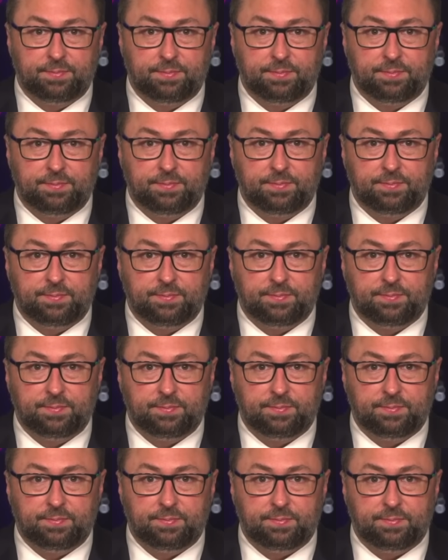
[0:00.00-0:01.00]

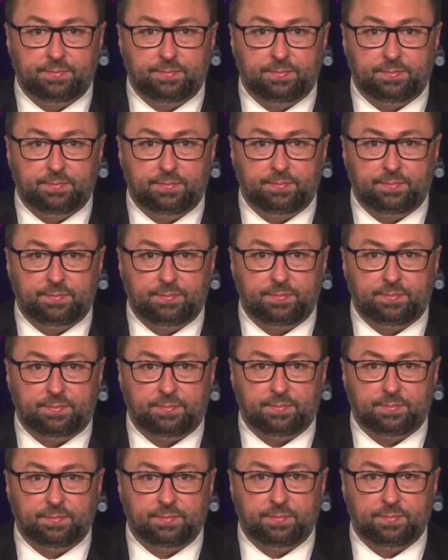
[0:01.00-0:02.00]

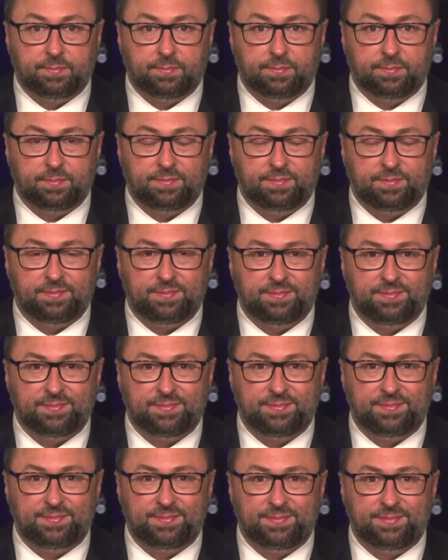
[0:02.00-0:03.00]

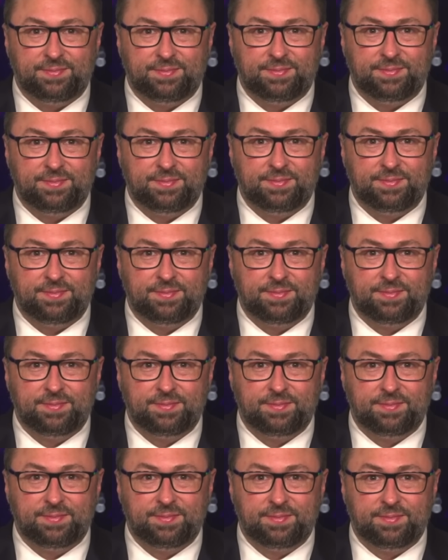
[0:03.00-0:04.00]

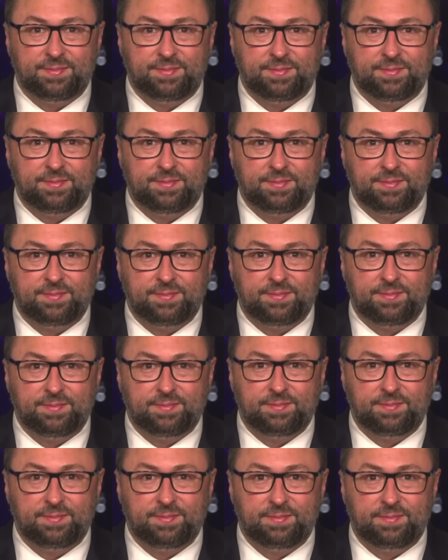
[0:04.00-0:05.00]

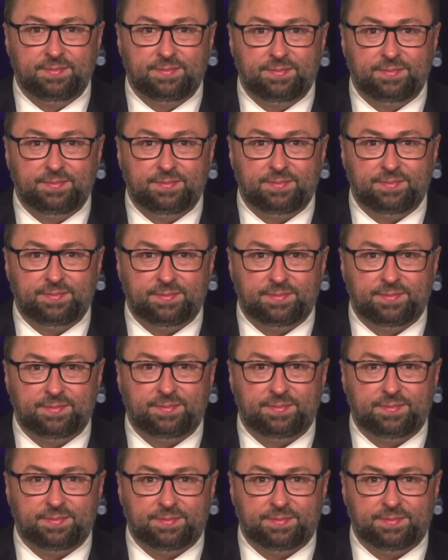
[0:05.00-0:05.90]
No words are spoken by the person on screen.